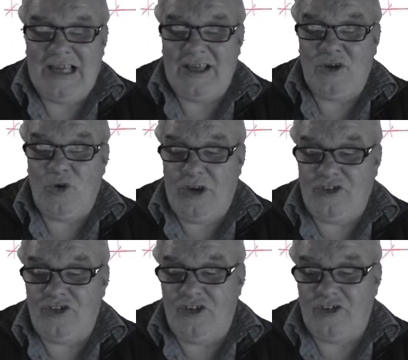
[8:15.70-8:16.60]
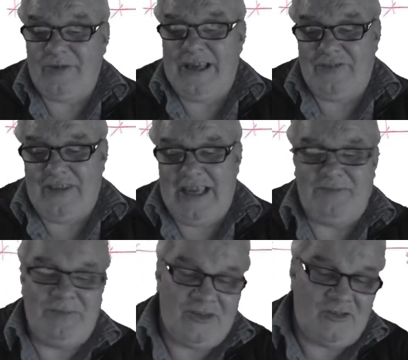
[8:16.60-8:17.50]
questions about
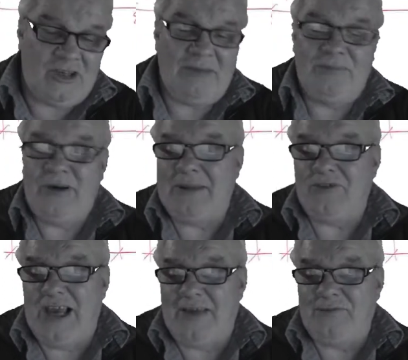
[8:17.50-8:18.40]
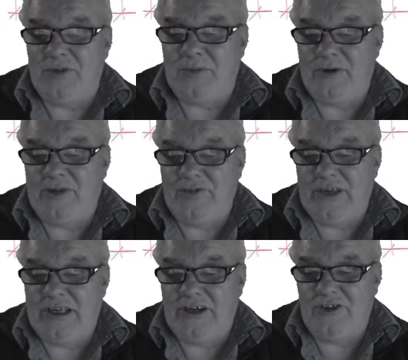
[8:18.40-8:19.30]
that, but perhaps after the
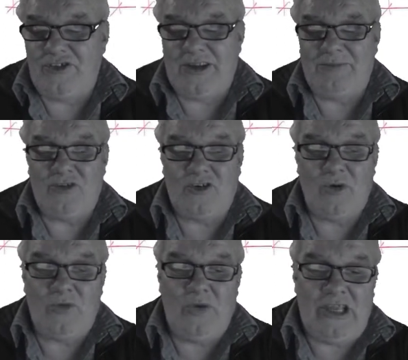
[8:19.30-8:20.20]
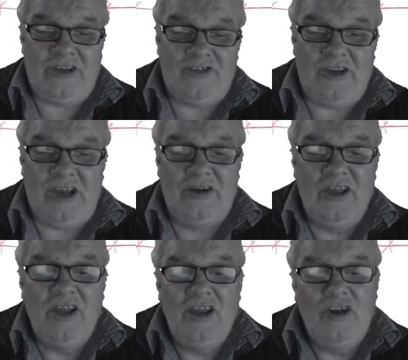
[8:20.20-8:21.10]
briefing and in subsequent weeks. So
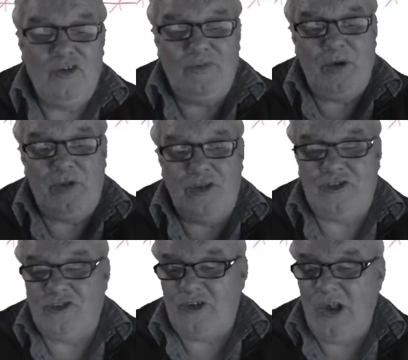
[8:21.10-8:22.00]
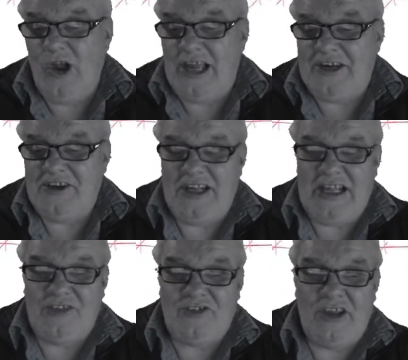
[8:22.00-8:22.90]
I've put this slide in
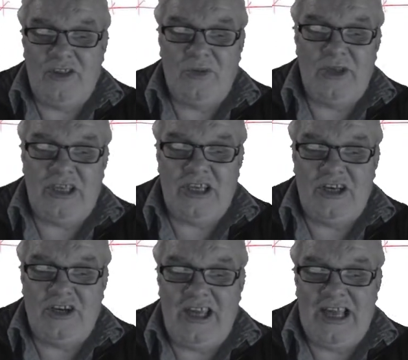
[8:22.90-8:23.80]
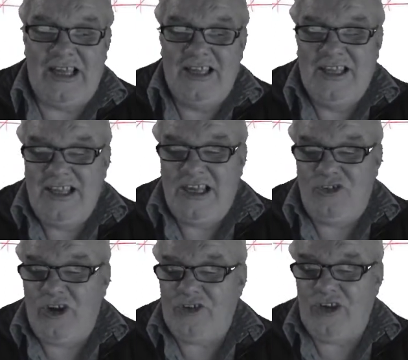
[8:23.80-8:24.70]
here so that we can
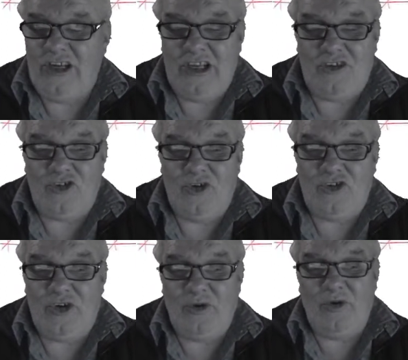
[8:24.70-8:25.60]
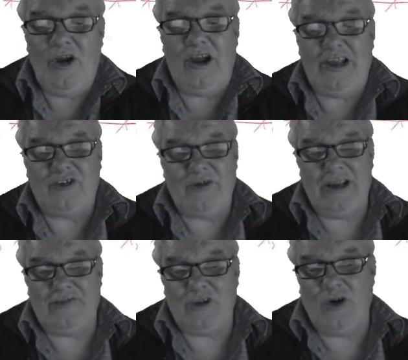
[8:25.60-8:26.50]
address any issues that arise
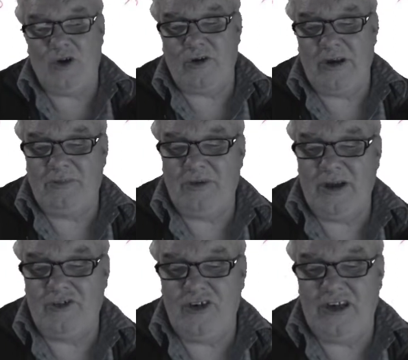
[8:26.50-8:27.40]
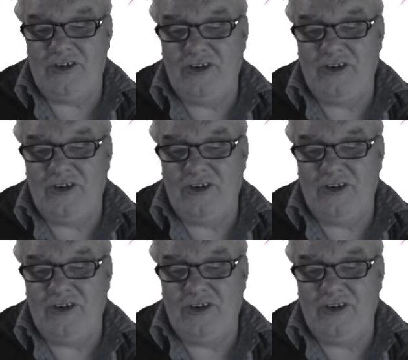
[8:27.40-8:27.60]
around the concrete project.